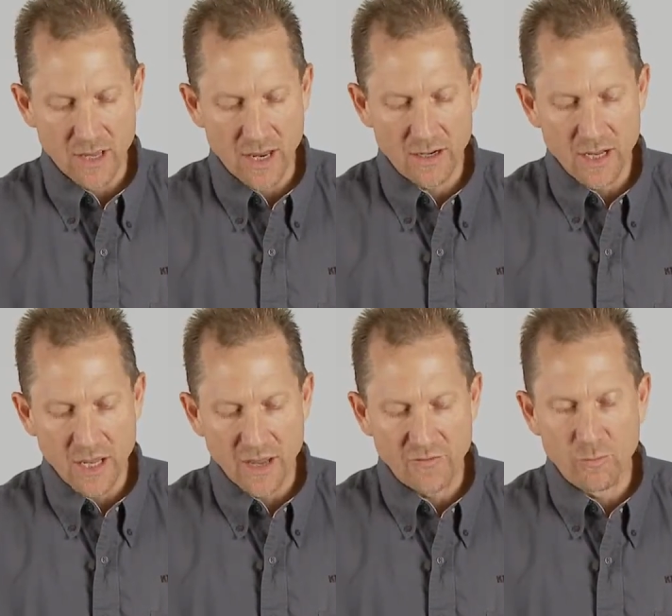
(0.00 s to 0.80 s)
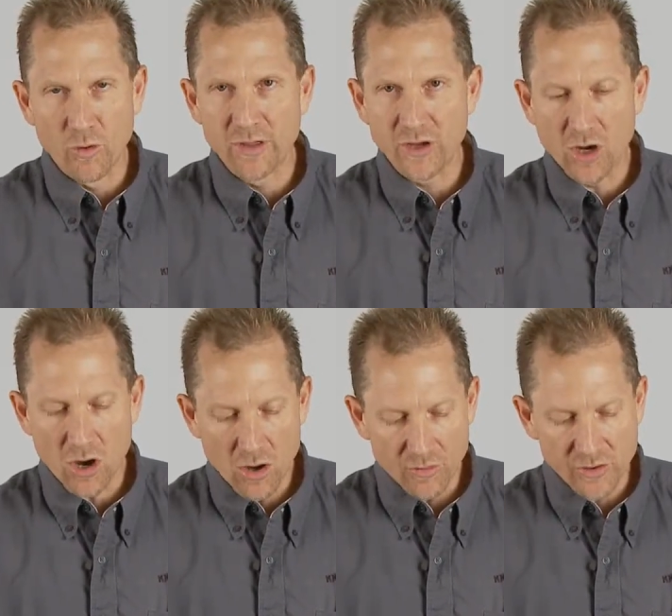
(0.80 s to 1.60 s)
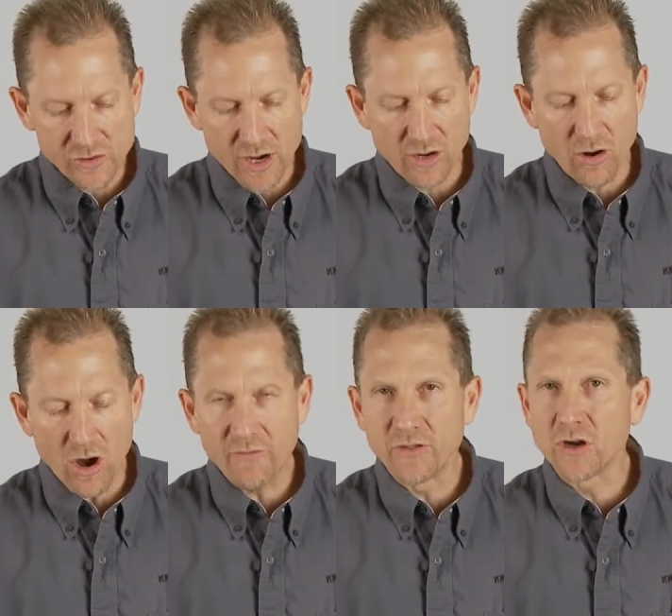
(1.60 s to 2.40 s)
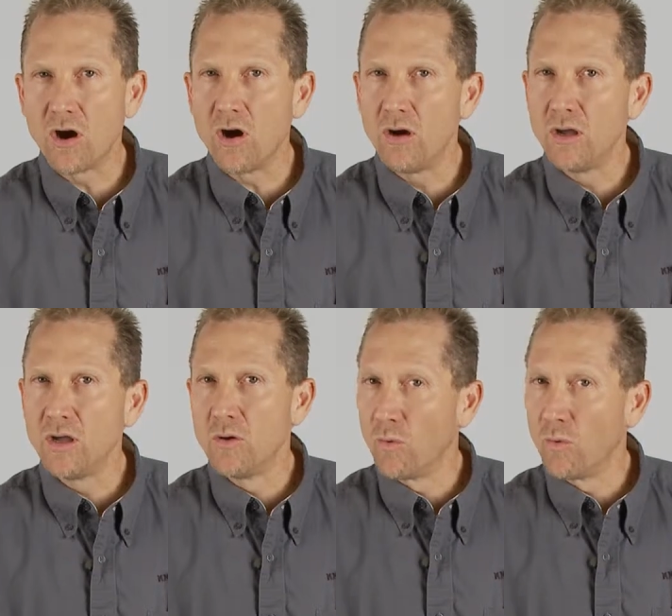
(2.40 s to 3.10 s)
And if you bring the striker off the call,